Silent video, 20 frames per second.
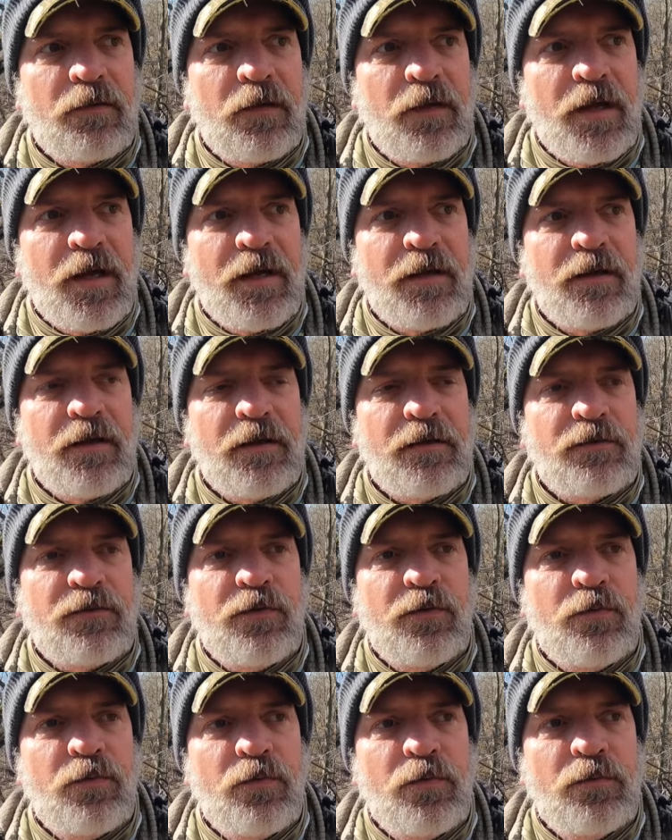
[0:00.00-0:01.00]
I had uh,
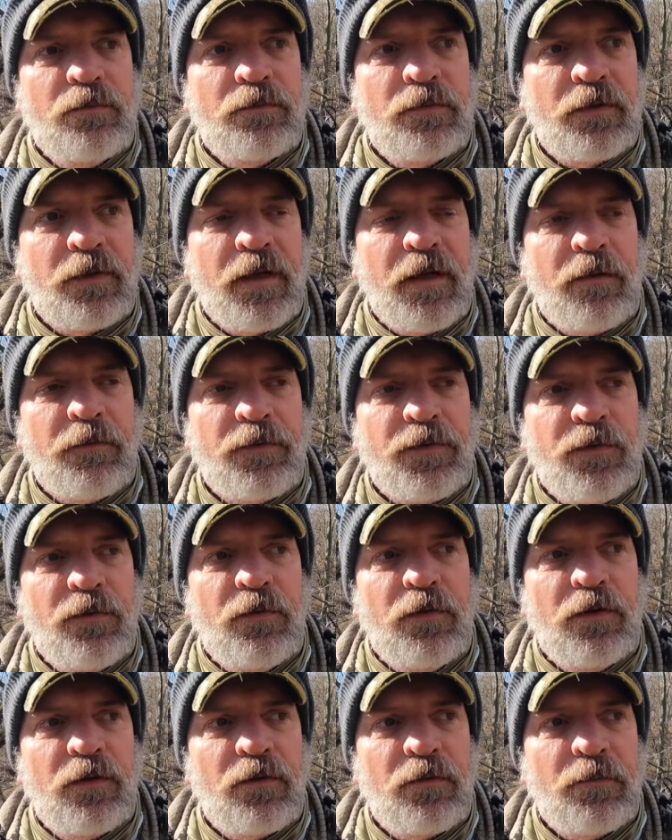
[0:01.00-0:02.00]
two, I got over
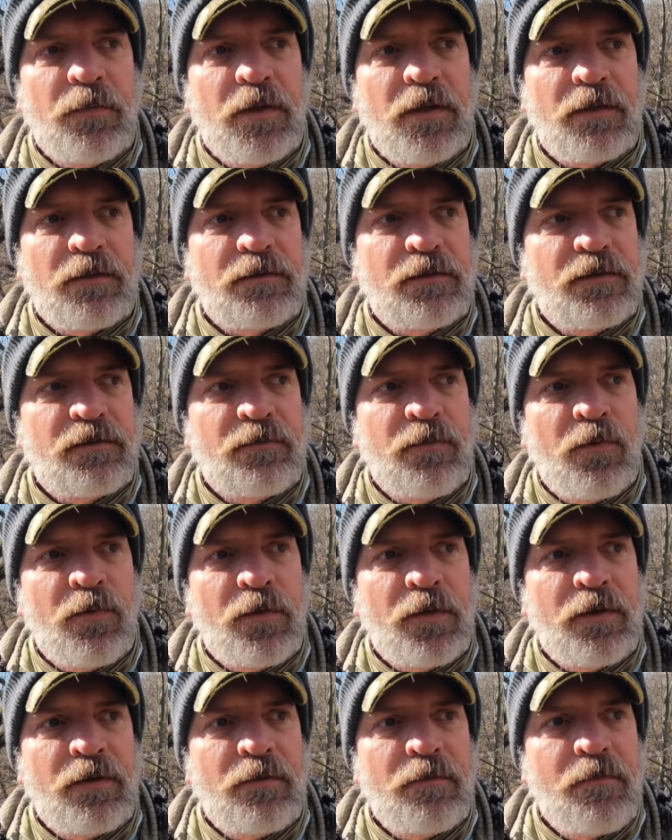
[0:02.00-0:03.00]
two little bucks this
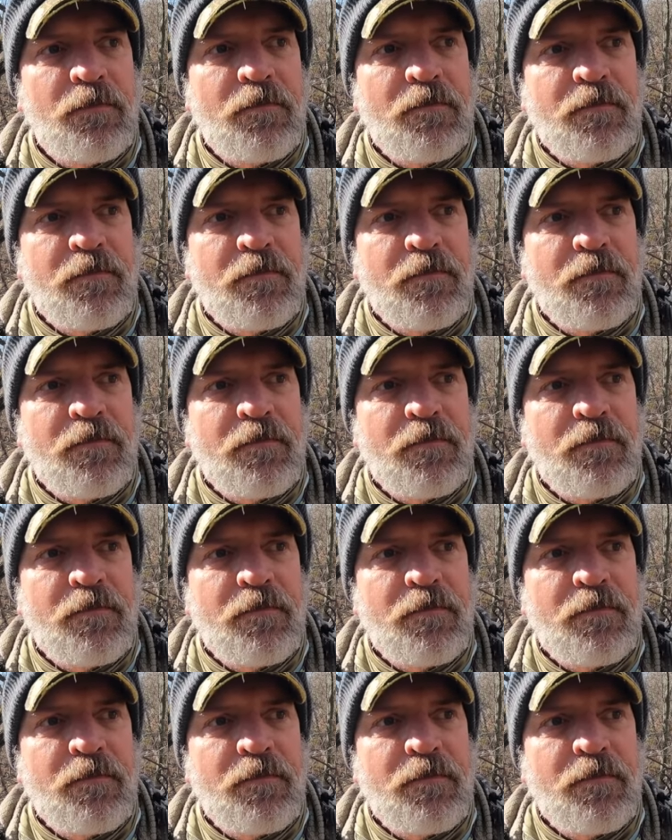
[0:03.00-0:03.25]
morning.